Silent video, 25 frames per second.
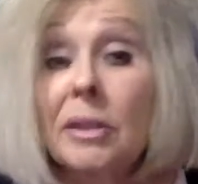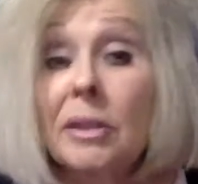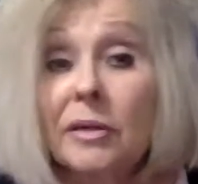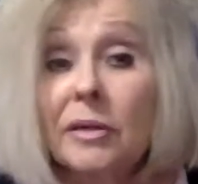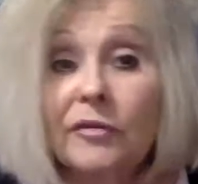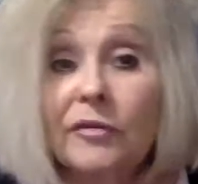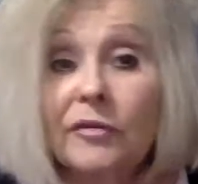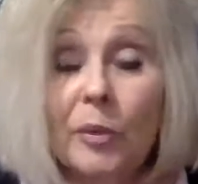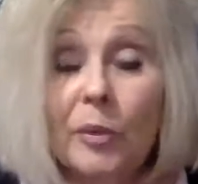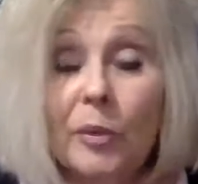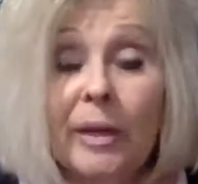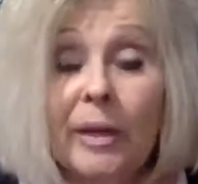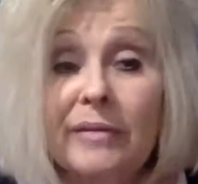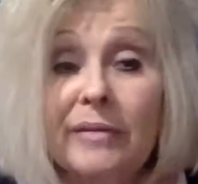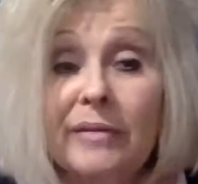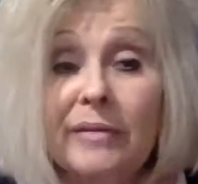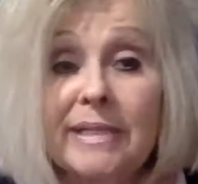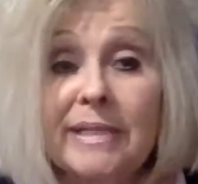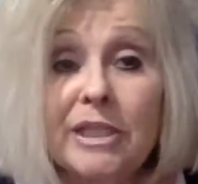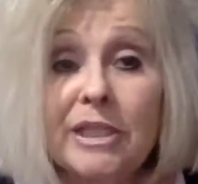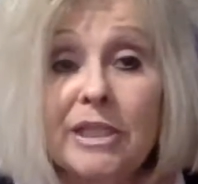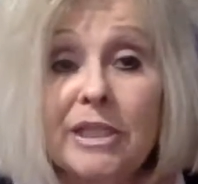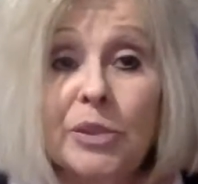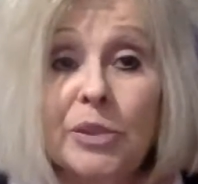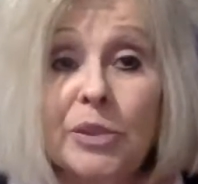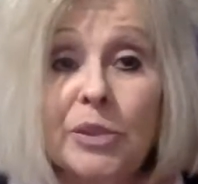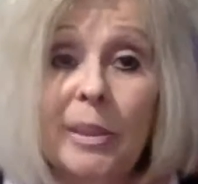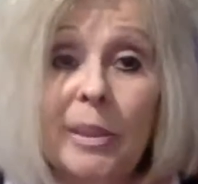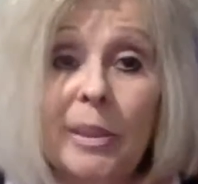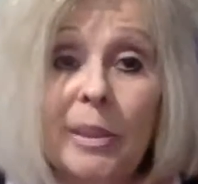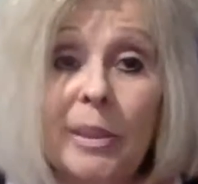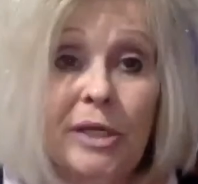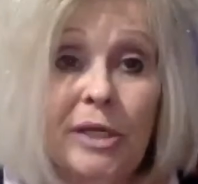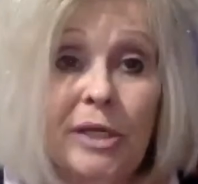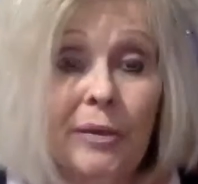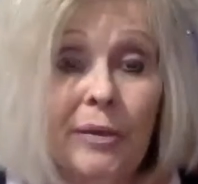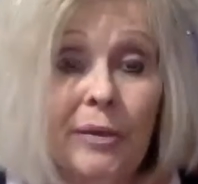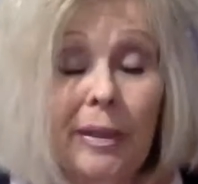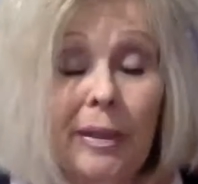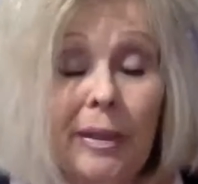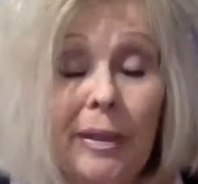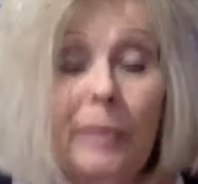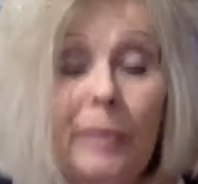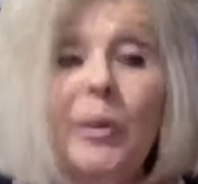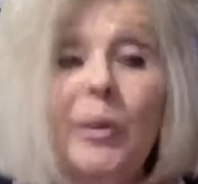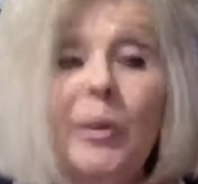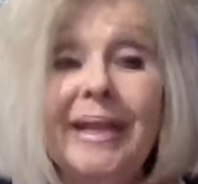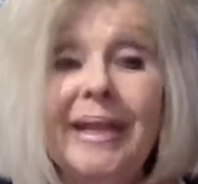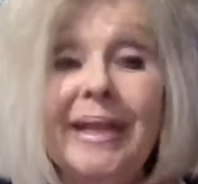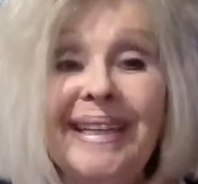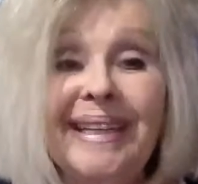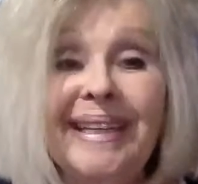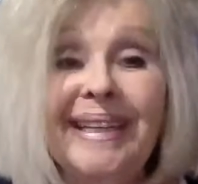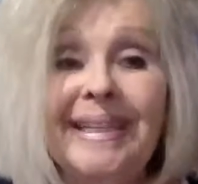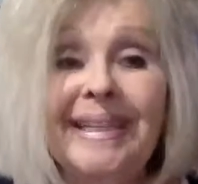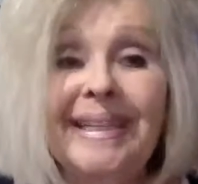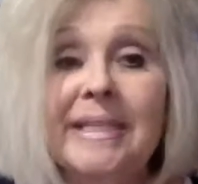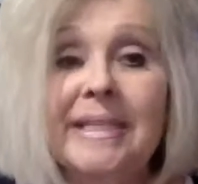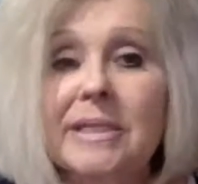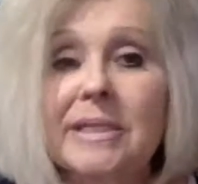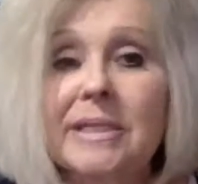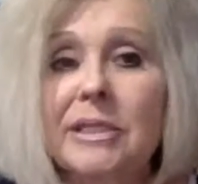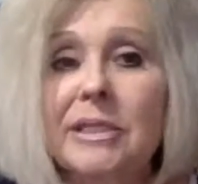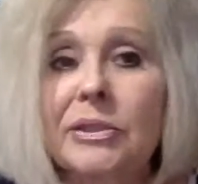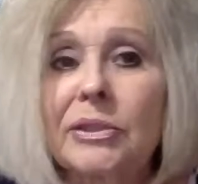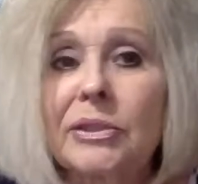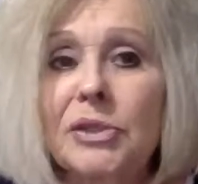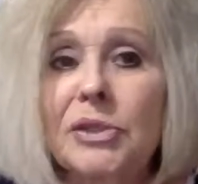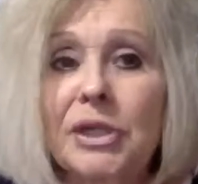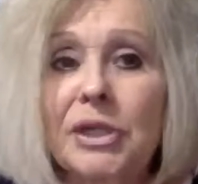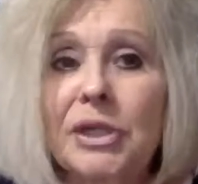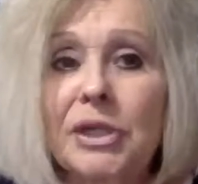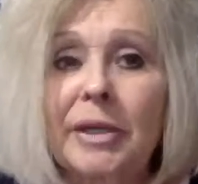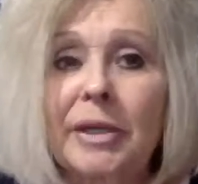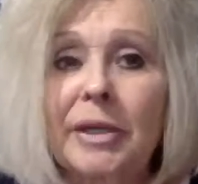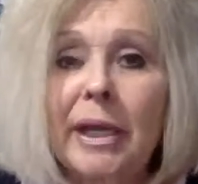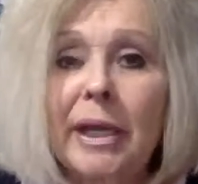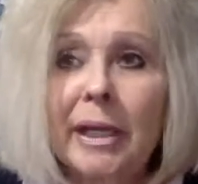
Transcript: for whatever situation you're in when it needs a solution.